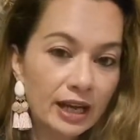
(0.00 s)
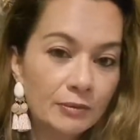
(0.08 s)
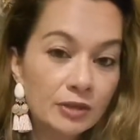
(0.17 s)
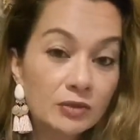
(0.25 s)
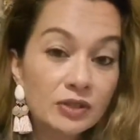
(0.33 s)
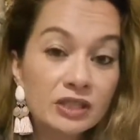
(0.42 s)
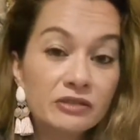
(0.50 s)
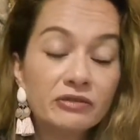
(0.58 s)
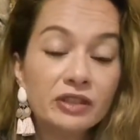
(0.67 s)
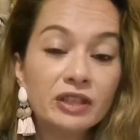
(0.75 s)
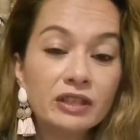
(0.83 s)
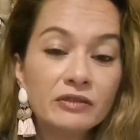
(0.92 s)
come to a
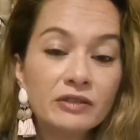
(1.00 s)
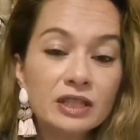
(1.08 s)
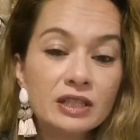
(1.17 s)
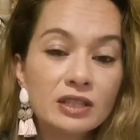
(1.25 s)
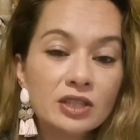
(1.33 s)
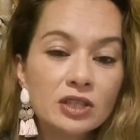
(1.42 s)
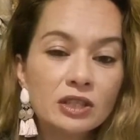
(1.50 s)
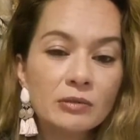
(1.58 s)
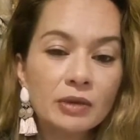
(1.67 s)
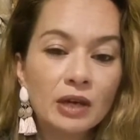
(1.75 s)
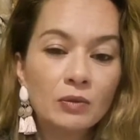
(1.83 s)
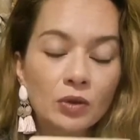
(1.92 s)
definitive decision
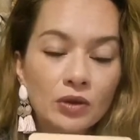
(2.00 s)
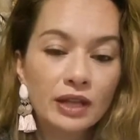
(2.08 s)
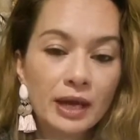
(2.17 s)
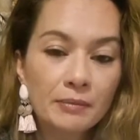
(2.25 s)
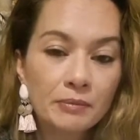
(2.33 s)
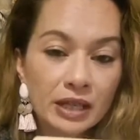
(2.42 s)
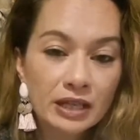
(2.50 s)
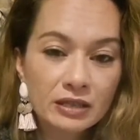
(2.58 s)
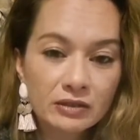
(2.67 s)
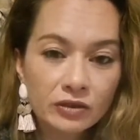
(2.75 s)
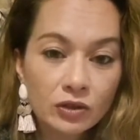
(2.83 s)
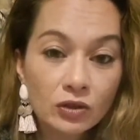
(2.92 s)
about what that
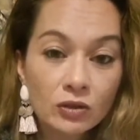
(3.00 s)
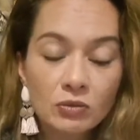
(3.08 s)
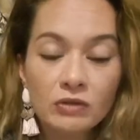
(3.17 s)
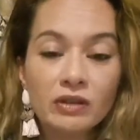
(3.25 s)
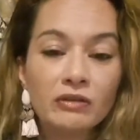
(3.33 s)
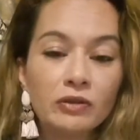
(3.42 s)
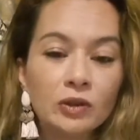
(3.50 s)
means for you moving